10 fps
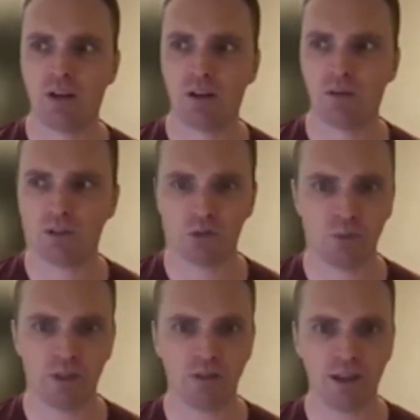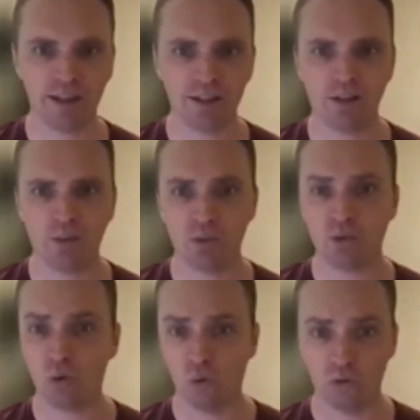a little bit later there was
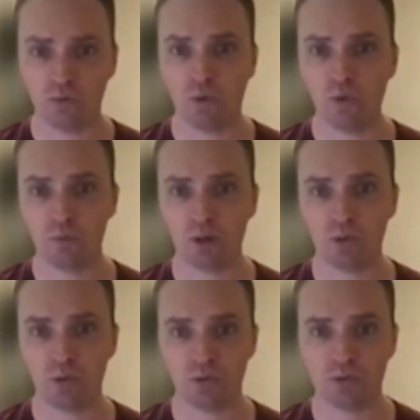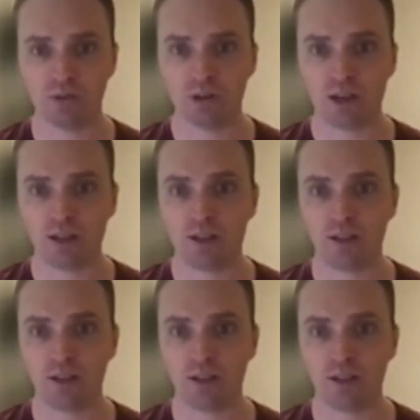cause for it, because
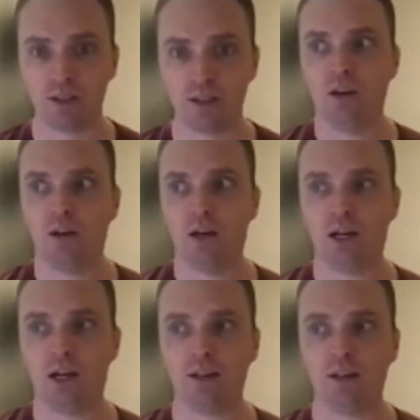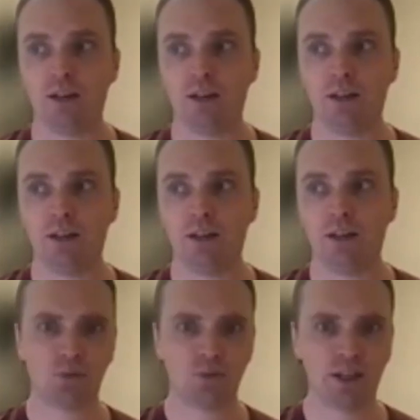there were
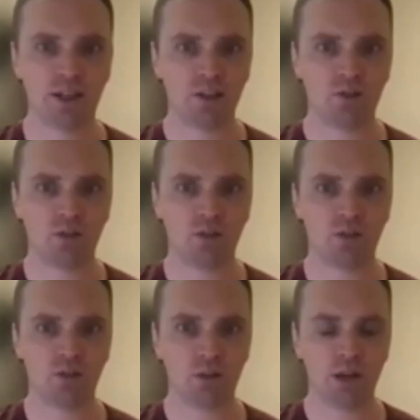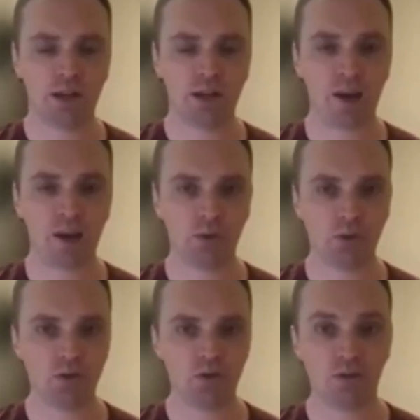events related to
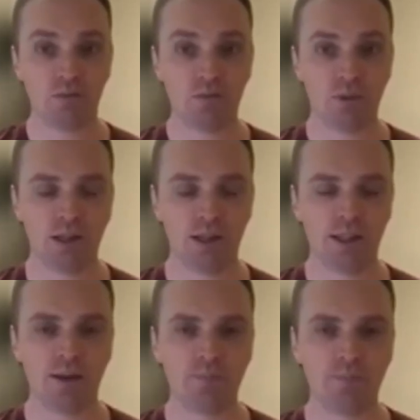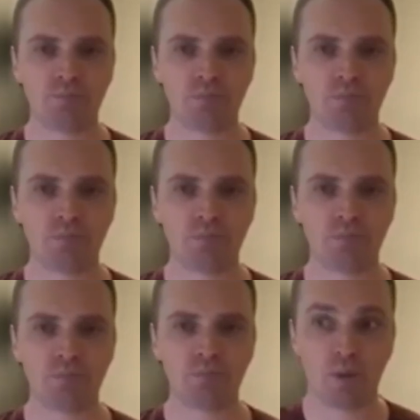acquisition
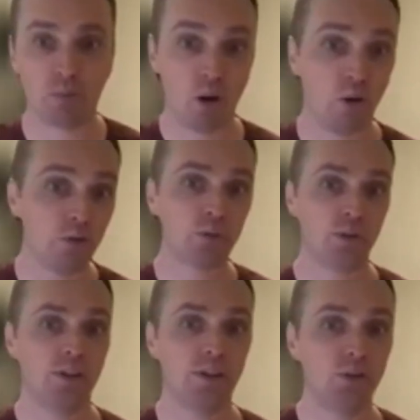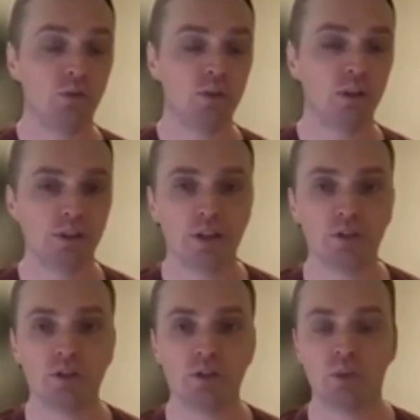of components within these
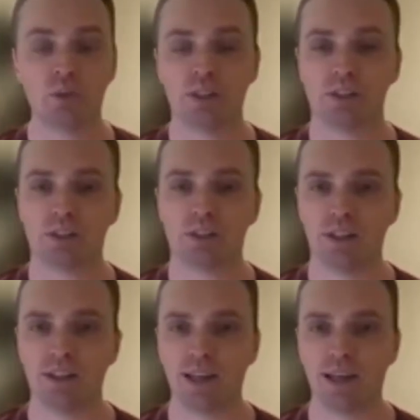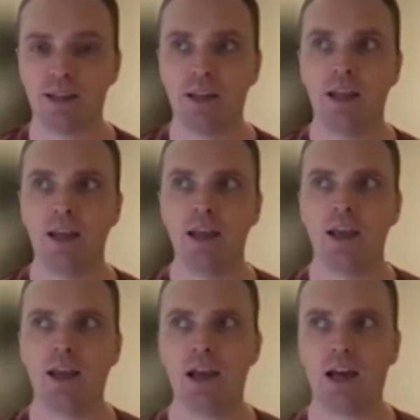organizations in 2016 that
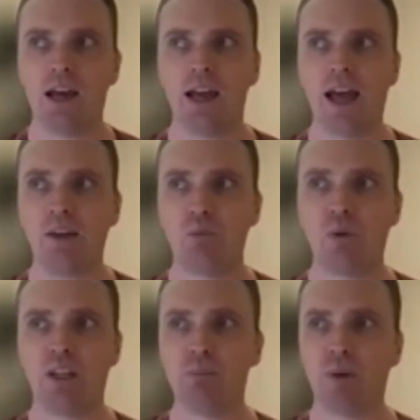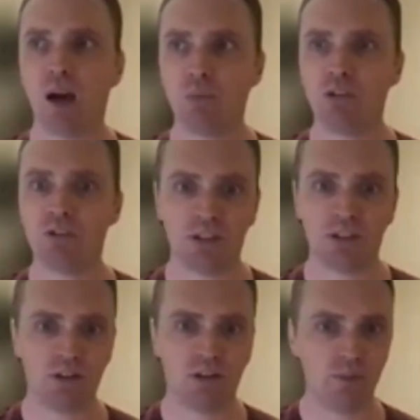had we published at the
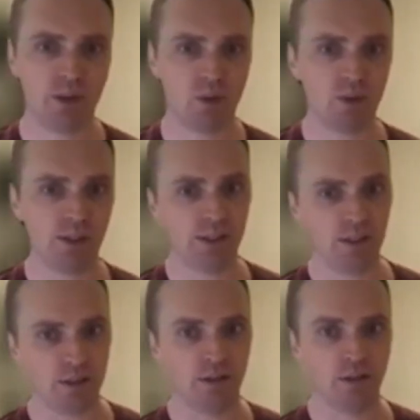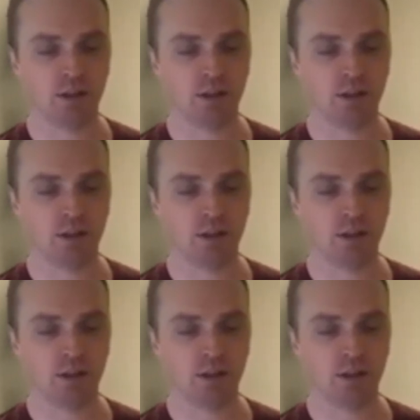time that we did,